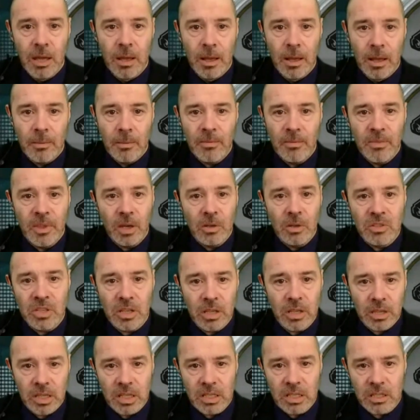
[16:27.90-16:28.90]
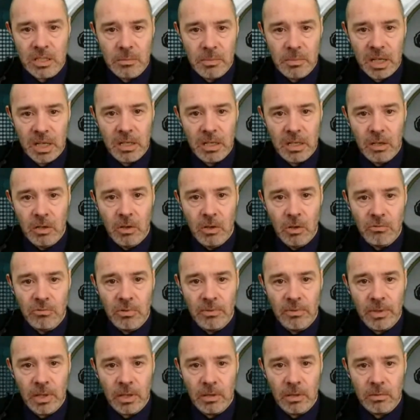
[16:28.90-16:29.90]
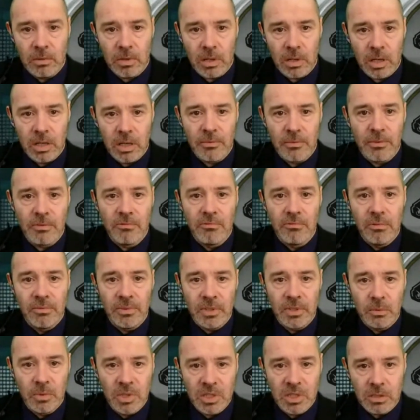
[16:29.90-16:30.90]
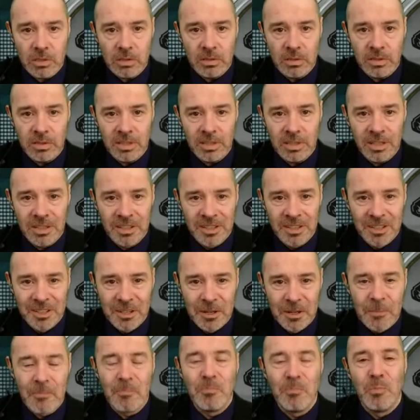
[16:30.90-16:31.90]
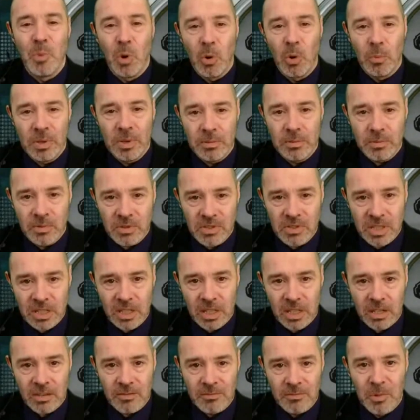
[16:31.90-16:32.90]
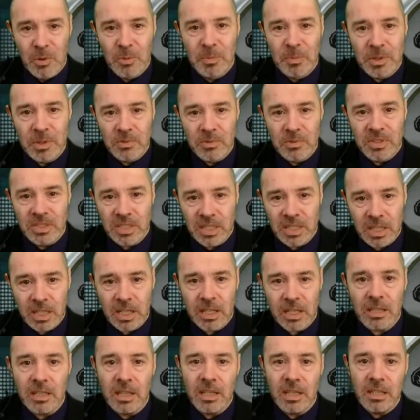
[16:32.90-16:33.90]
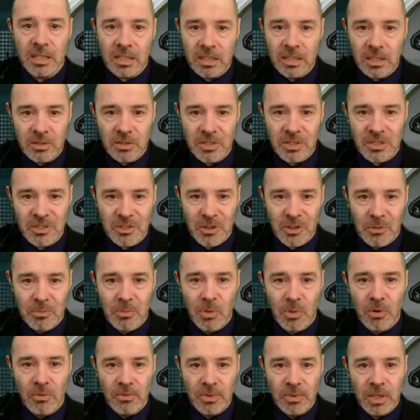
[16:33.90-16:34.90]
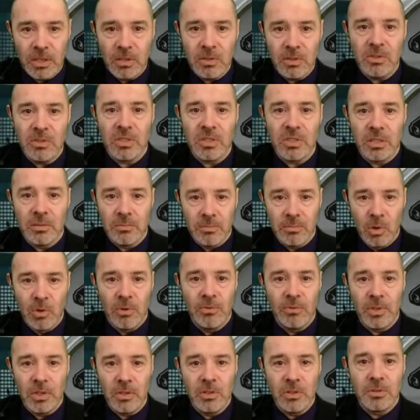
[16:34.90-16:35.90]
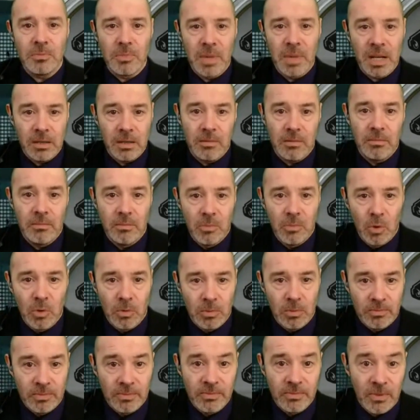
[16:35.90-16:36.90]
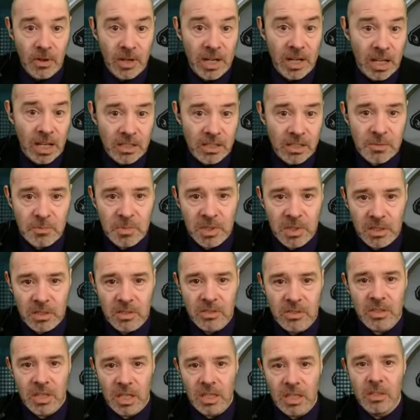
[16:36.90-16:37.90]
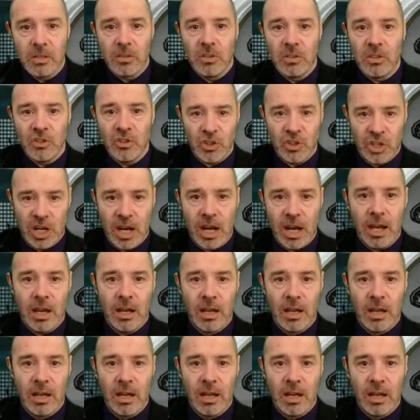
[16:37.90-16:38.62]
Those are the things that make a good review. And if the review is good, more people see it. If more people see it, then the users got more views, and more views meant more finance because they got a share